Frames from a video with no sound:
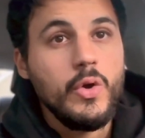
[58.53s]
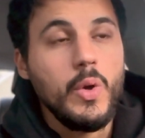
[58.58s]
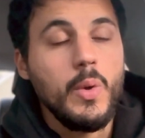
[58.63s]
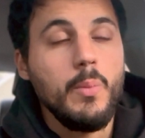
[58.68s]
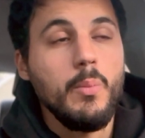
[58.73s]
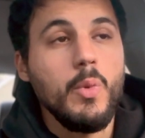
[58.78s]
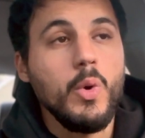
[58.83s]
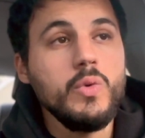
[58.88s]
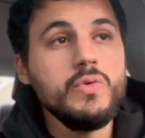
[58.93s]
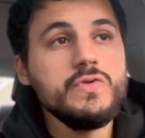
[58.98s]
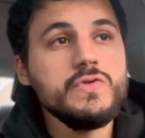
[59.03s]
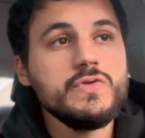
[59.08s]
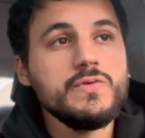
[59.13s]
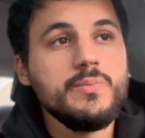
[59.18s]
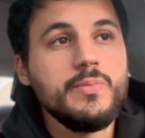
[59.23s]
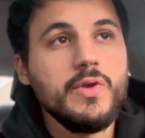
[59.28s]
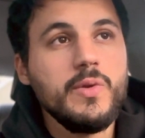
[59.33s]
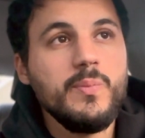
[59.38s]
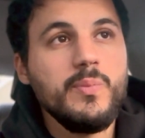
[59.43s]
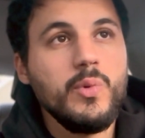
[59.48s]
most
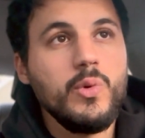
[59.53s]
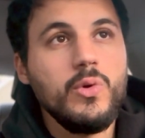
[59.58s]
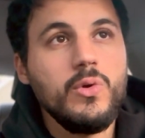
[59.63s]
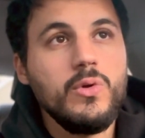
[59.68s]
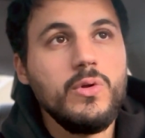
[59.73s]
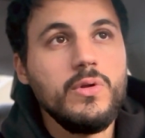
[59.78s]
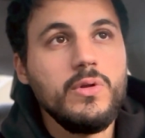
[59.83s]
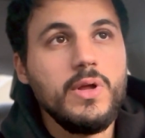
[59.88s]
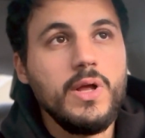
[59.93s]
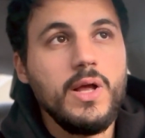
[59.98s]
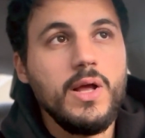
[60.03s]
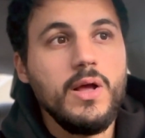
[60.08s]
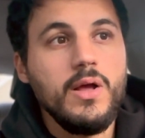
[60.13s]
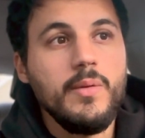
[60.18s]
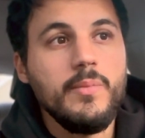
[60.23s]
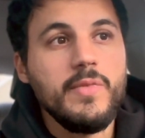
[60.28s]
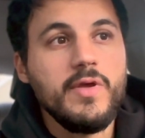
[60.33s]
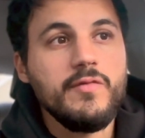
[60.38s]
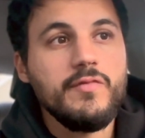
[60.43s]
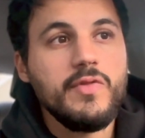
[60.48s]
people,
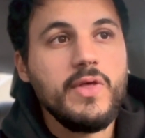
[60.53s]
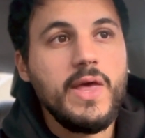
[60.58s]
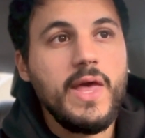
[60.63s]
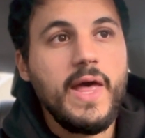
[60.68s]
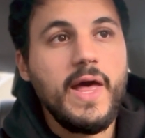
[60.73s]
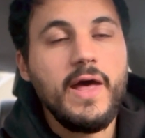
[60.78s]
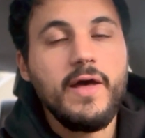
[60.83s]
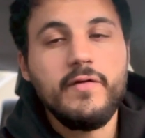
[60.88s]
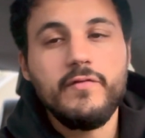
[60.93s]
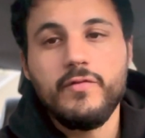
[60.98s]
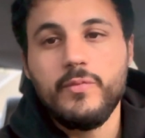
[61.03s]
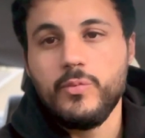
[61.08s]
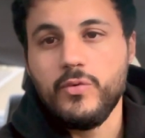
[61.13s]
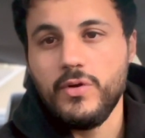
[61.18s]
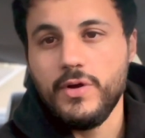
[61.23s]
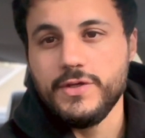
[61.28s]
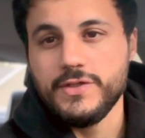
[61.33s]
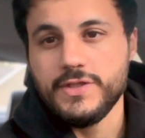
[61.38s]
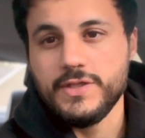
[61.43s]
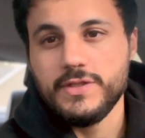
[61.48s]
um, if they have a
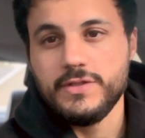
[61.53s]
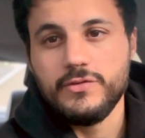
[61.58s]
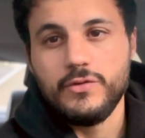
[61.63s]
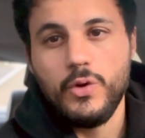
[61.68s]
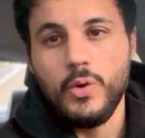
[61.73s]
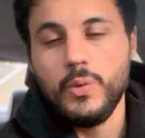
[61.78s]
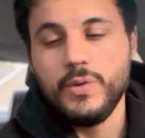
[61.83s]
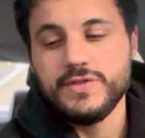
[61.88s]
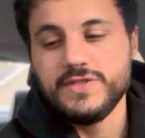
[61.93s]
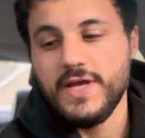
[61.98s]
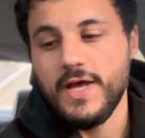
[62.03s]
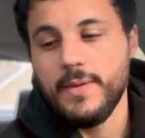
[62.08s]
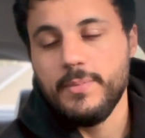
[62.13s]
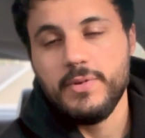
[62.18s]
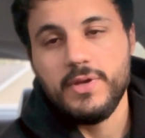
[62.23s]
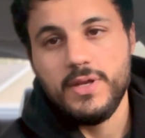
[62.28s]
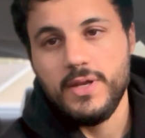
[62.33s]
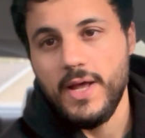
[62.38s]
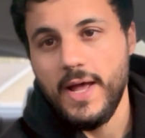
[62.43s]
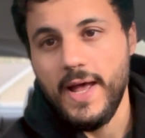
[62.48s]
project, they're always
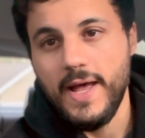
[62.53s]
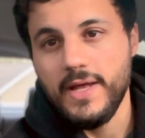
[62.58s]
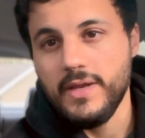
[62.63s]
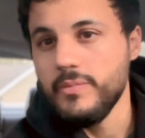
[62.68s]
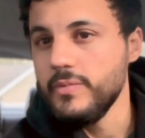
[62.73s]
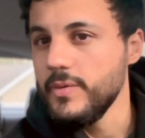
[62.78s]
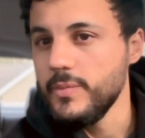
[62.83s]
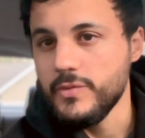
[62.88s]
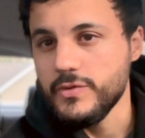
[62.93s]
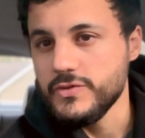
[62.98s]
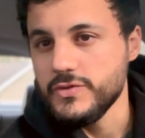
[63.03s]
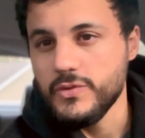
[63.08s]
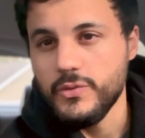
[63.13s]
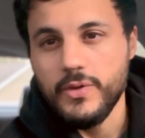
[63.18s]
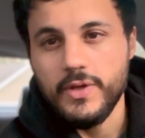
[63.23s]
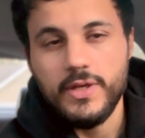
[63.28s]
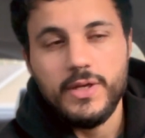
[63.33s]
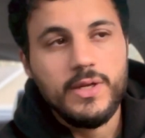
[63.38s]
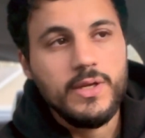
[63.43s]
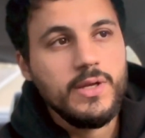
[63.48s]
happy to add people to
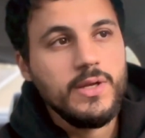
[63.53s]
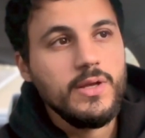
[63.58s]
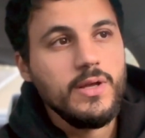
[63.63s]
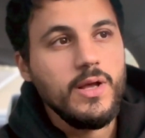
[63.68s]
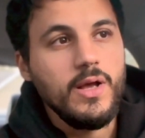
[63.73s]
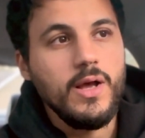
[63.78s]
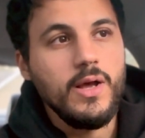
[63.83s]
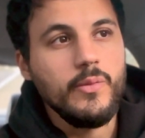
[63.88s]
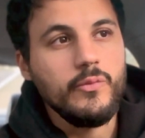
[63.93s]
it. Um,